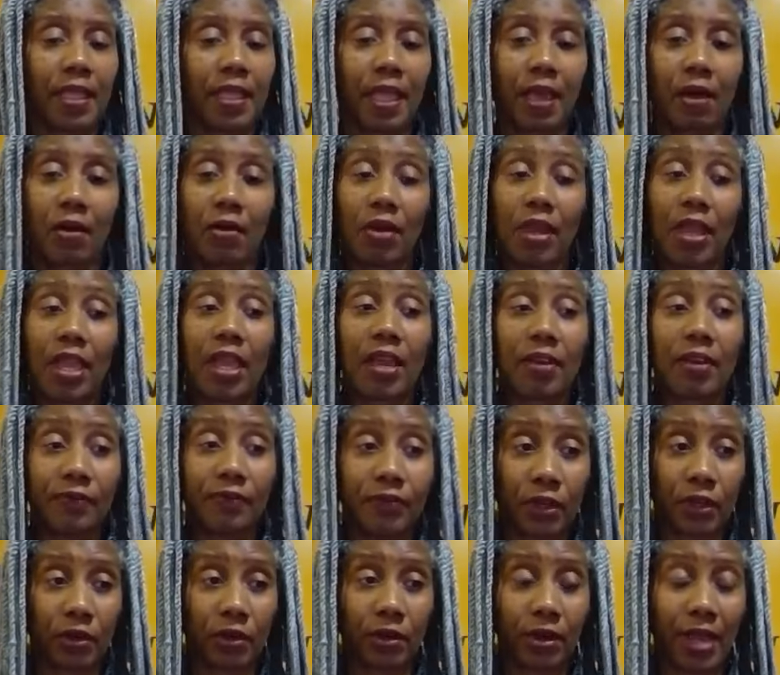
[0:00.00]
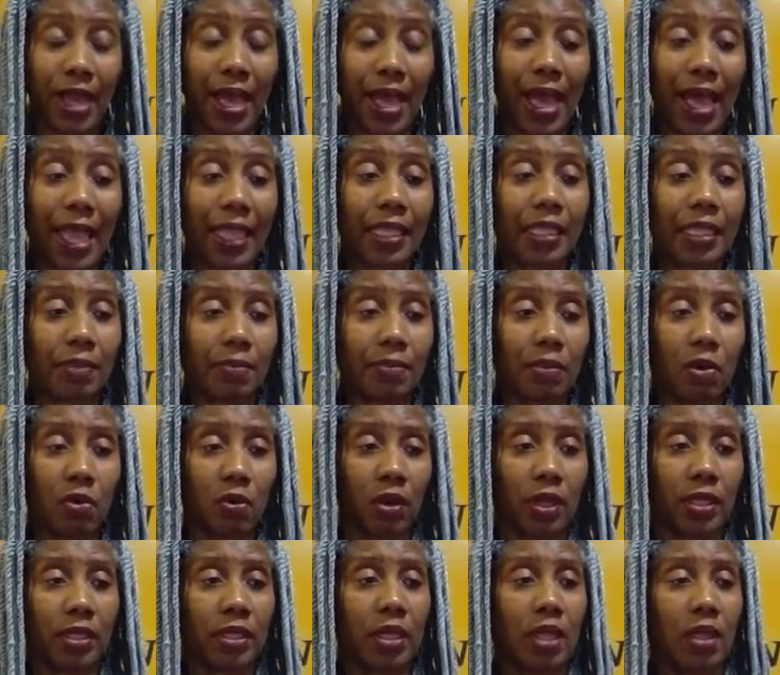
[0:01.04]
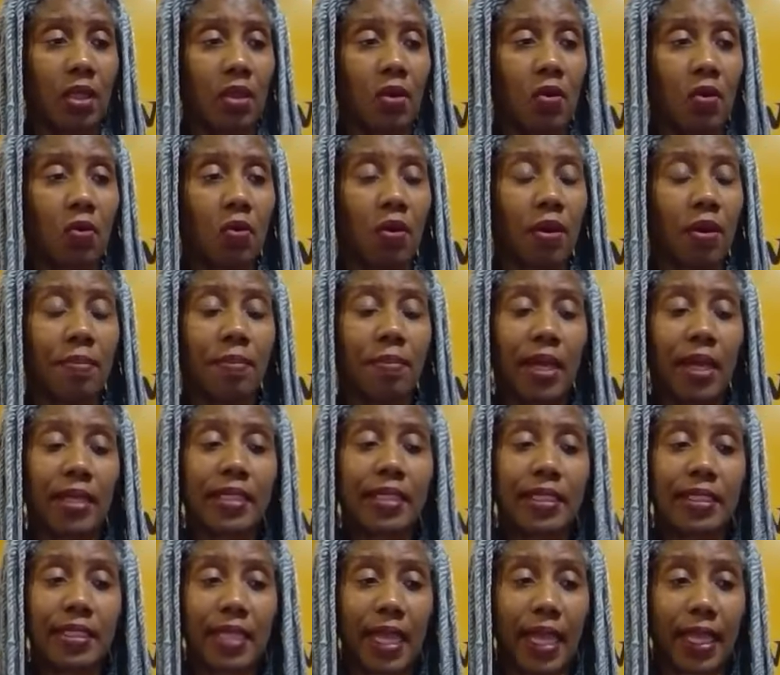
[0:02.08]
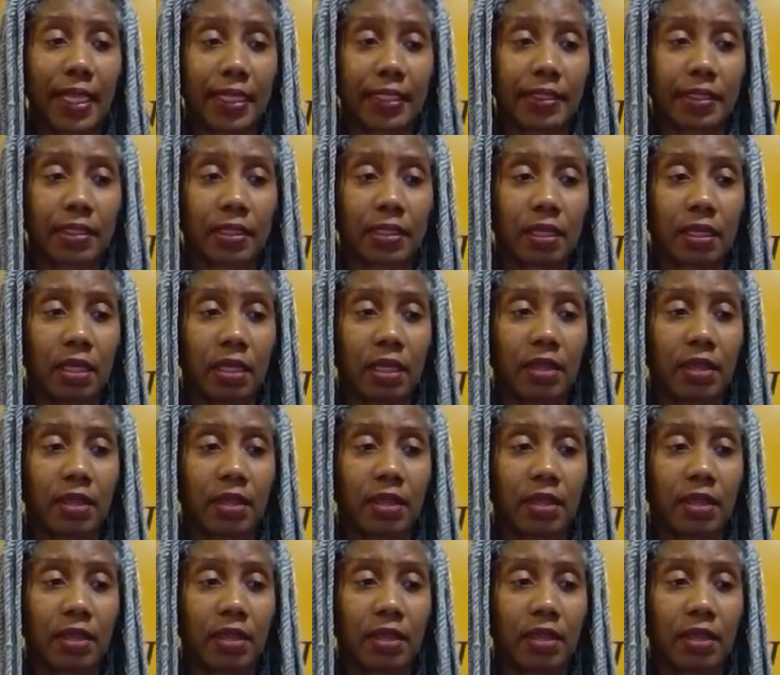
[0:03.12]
However, I am on Monday nights